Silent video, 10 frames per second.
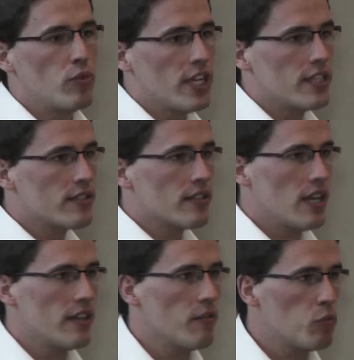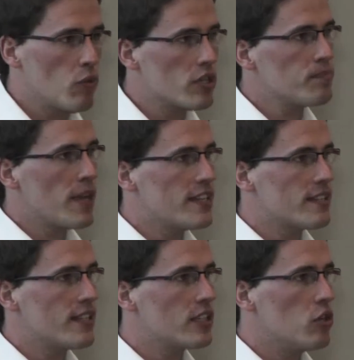we had one
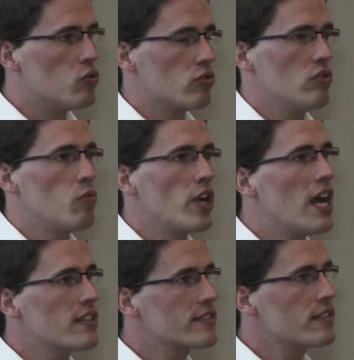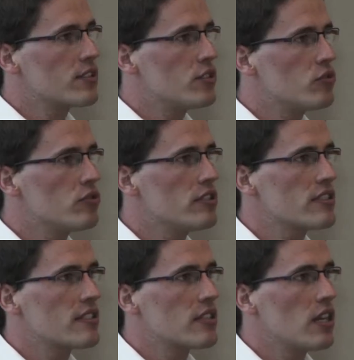basic goal. We asked the
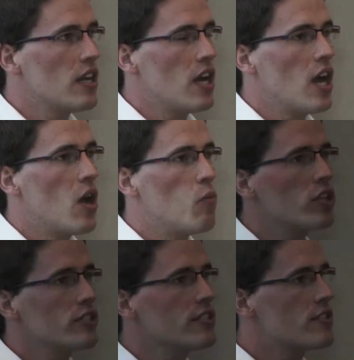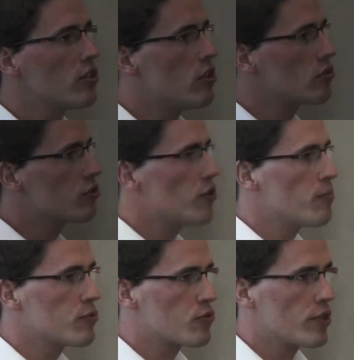students, what is your
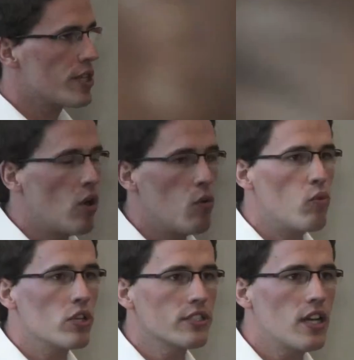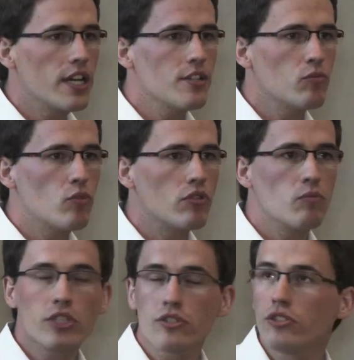long-term dream? What
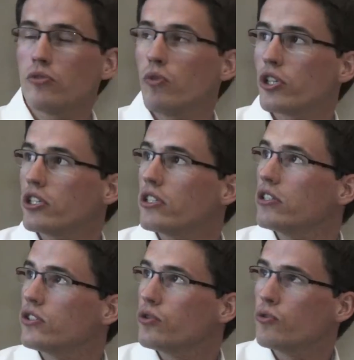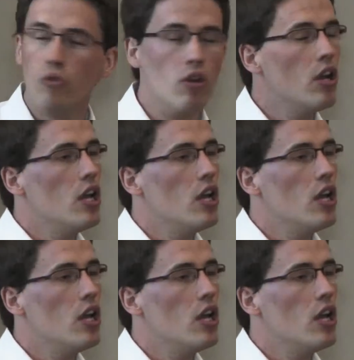do you want to do